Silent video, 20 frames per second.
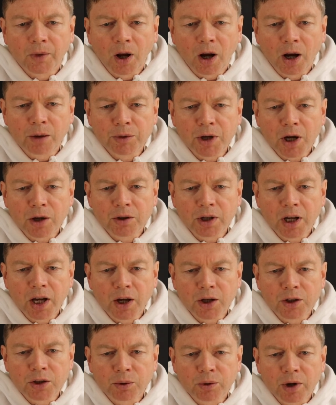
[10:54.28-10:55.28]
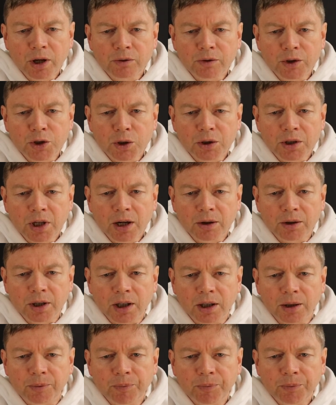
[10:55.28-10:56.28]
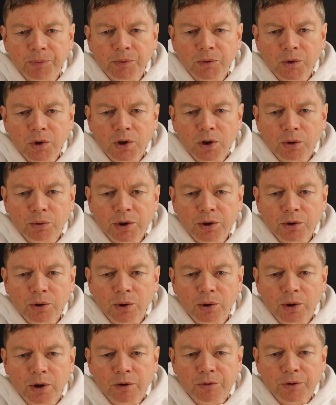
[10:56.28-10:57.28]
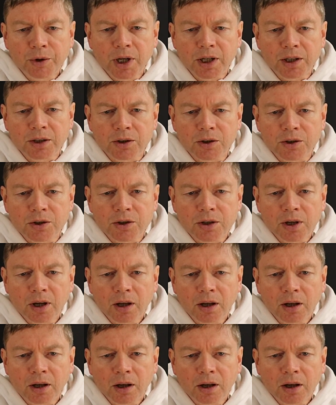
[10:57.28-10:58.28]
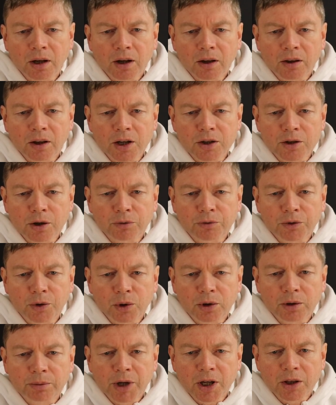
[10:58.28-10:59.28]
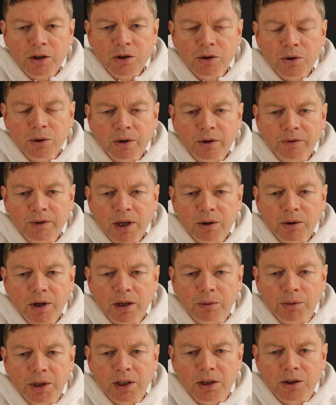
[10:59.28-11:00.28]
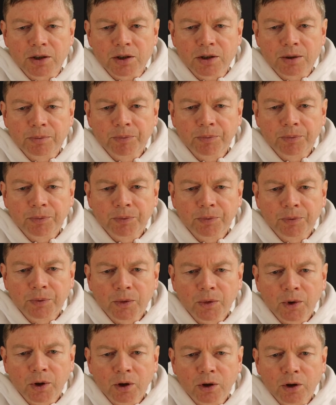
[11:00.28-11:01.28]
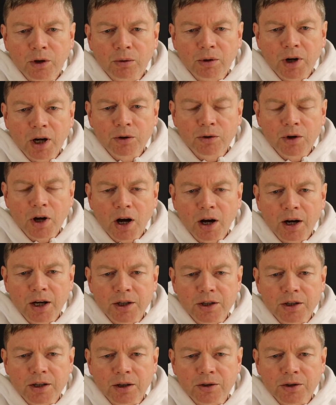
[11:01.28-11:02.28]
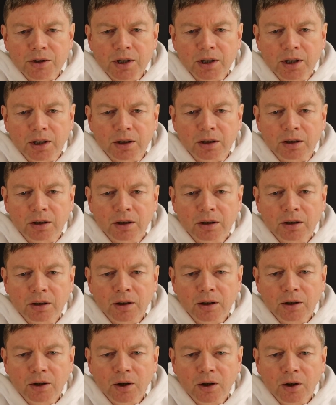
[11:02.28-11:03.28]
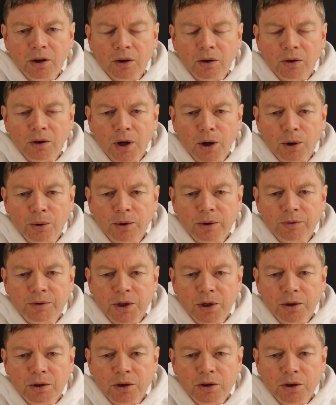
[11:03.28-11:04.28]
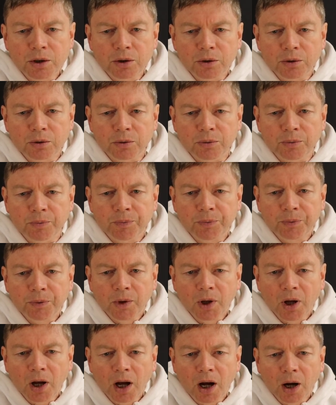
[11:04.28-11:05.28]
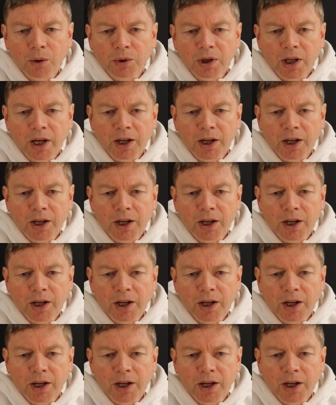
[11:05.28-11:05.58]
I'm going to hand you over to Terror, you and all your friends. They shall fall by the sword of their enemies. Your own eyes shall see it. The whole of Judah too, I will